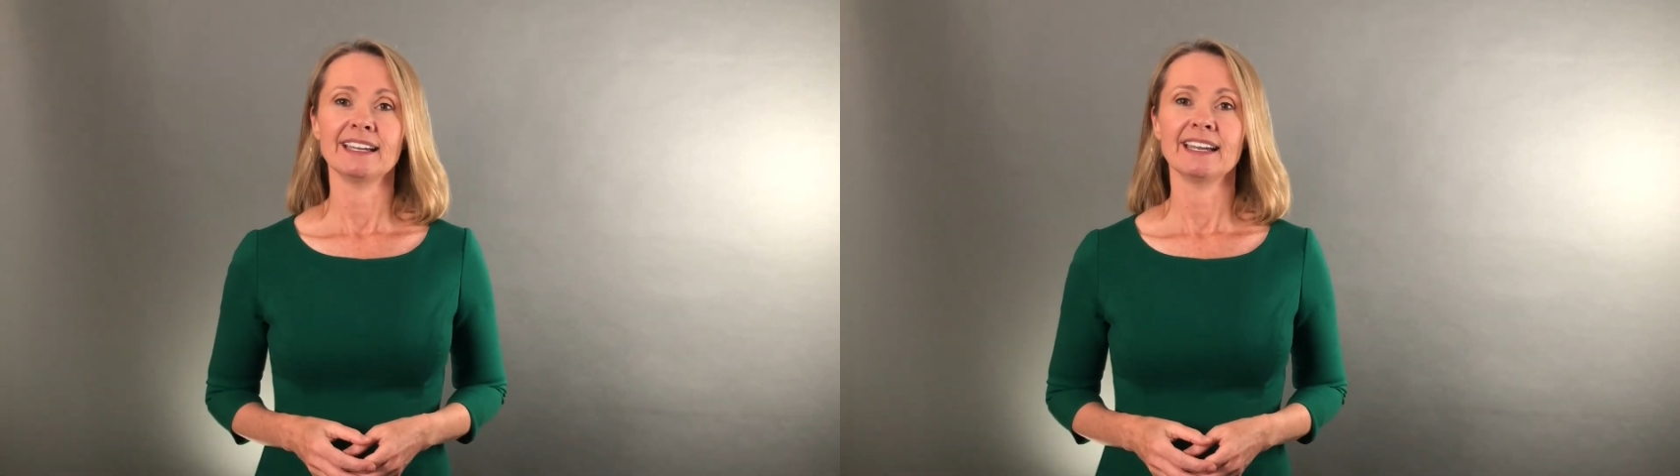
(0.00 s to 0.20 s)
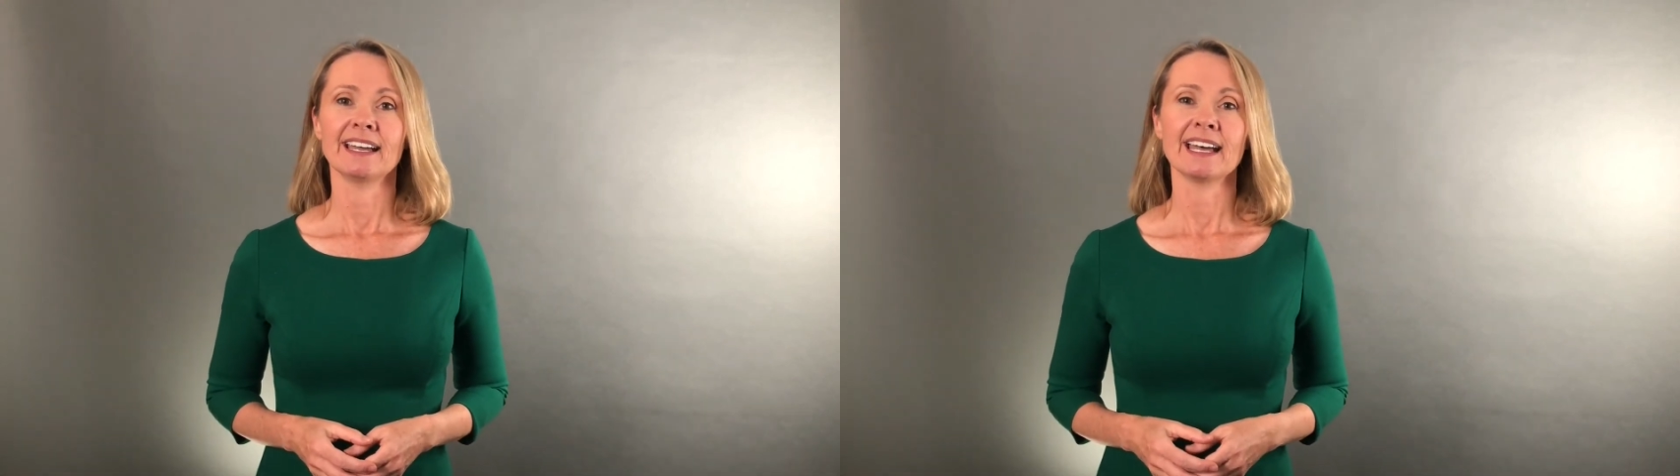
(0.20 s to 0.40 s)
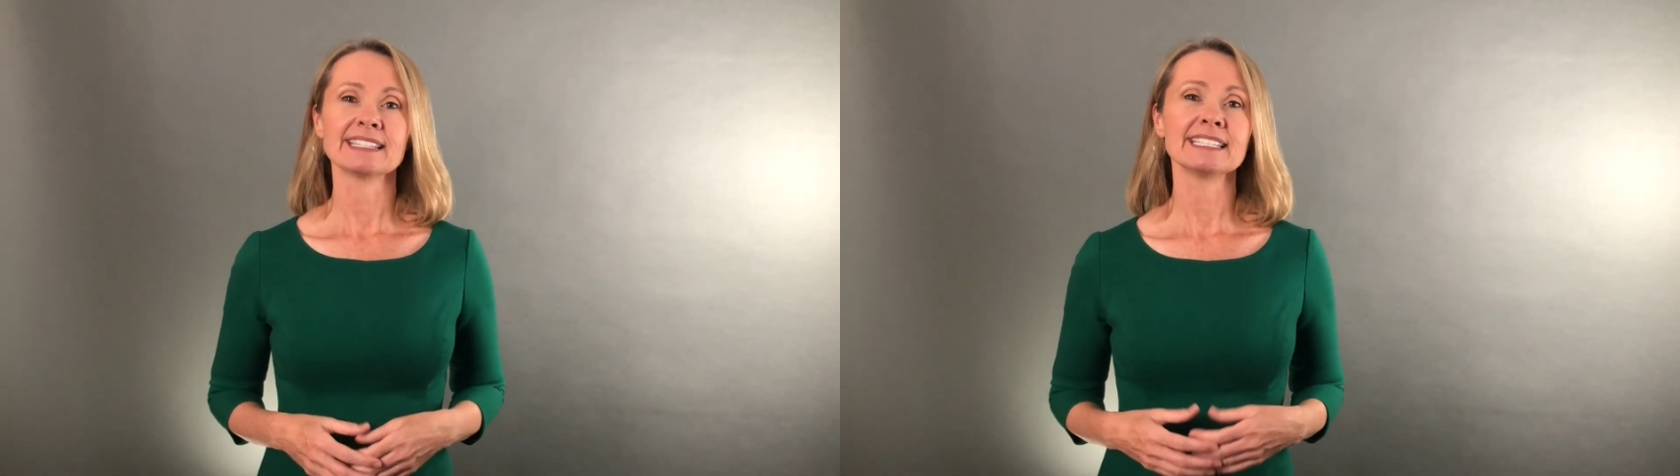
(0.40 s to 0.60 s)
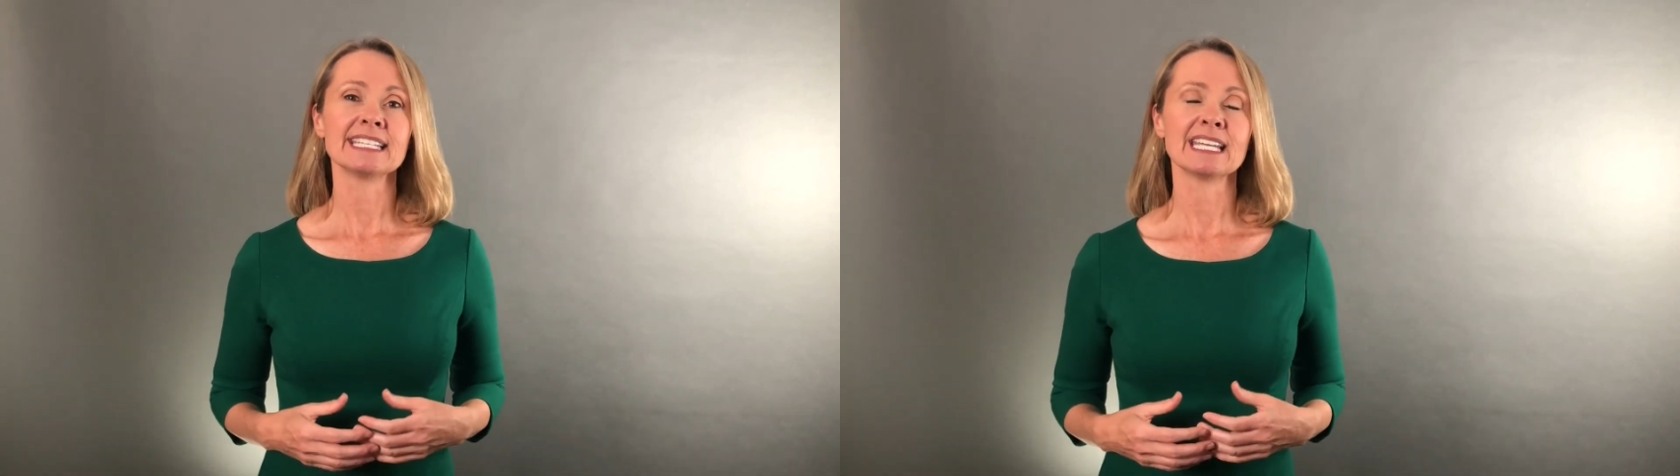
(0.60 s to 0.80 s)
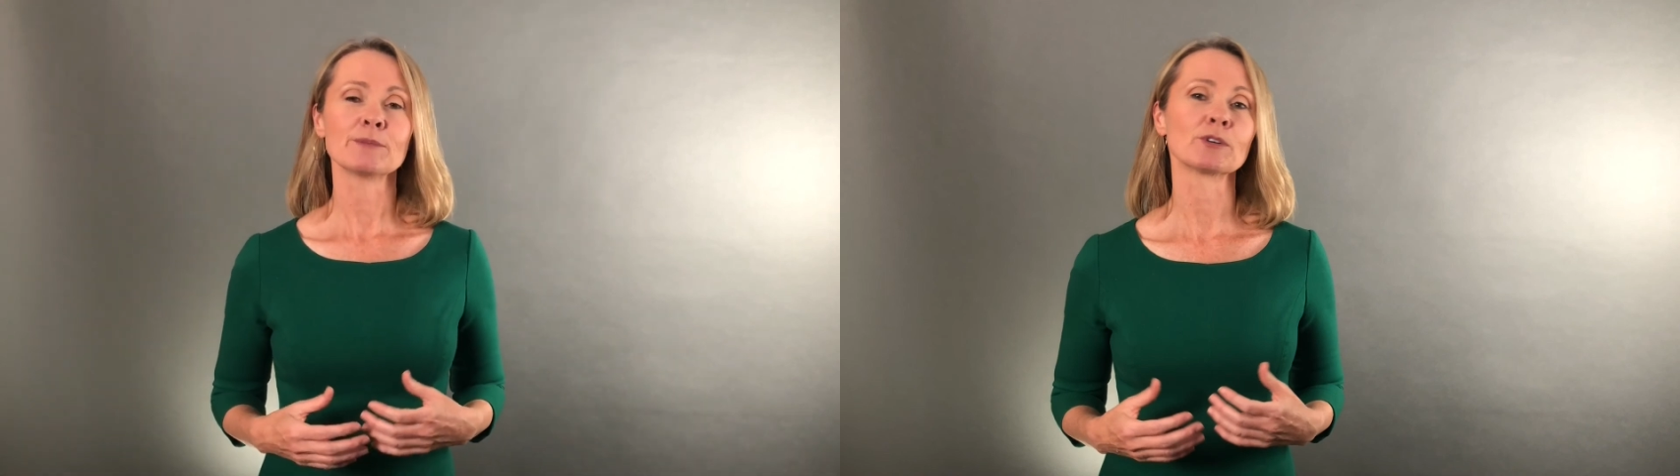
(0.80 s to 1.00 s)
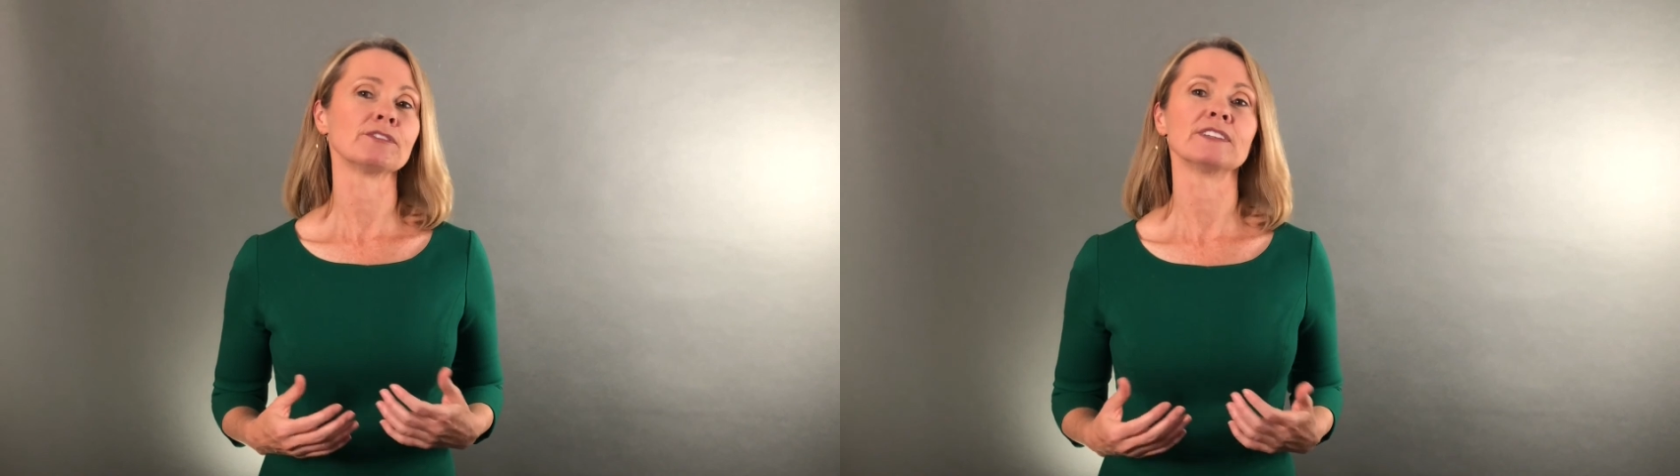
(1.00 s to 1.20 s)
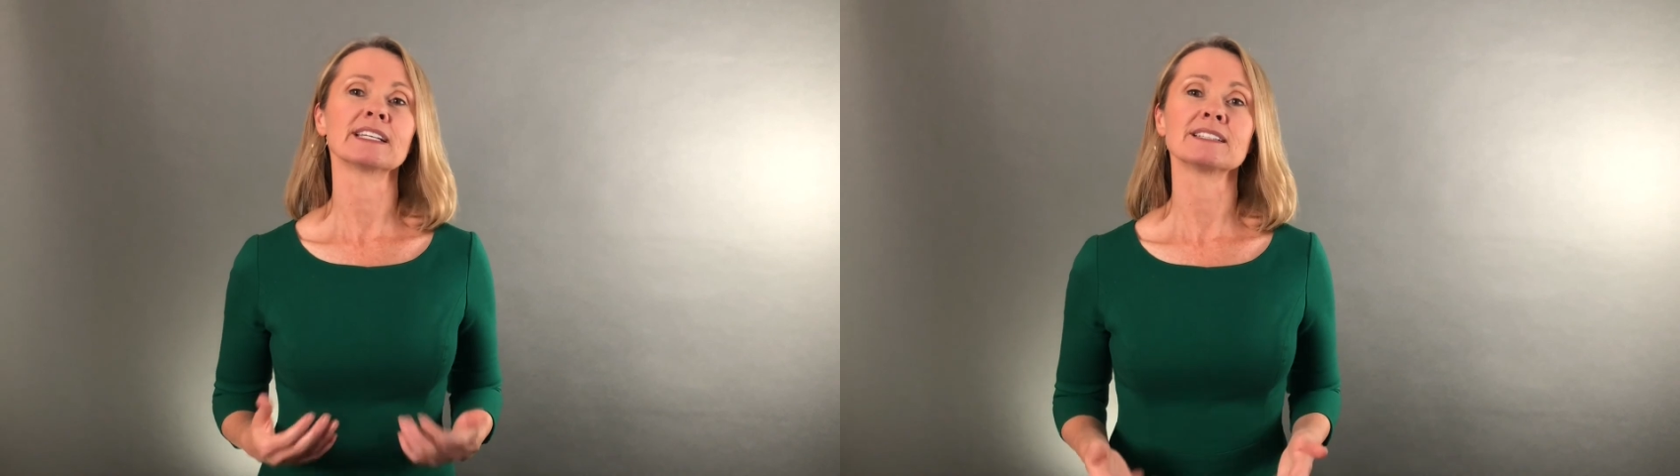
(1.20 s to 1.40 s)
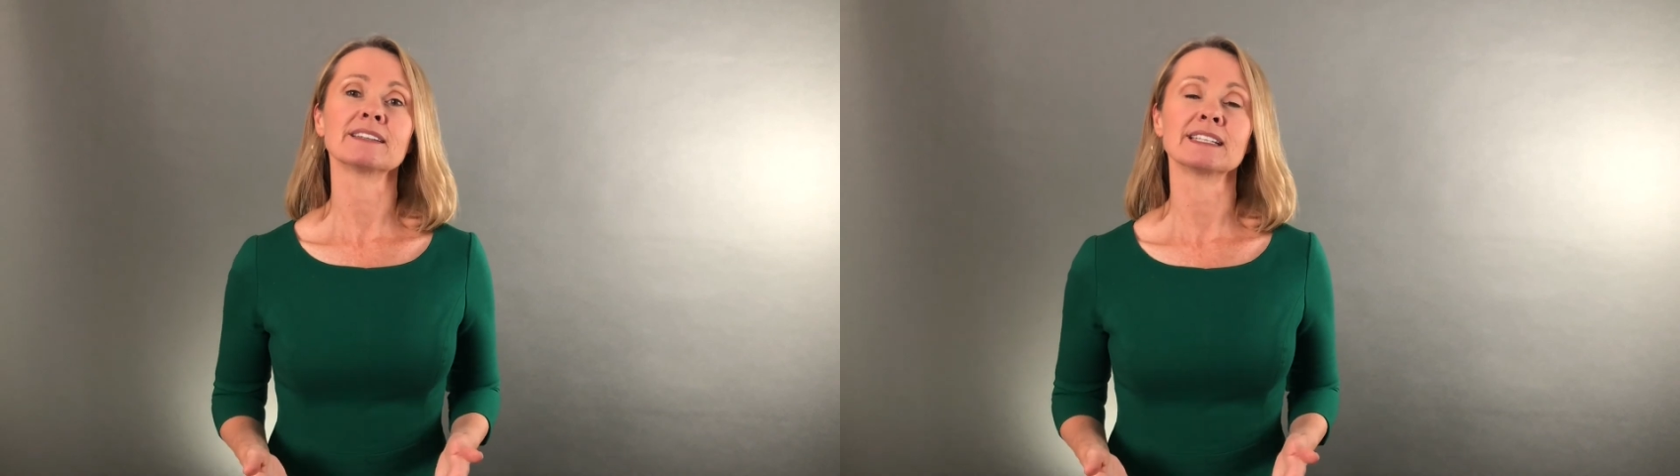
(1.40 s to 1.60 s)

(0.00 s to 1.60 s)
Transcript: As a team, reflect on the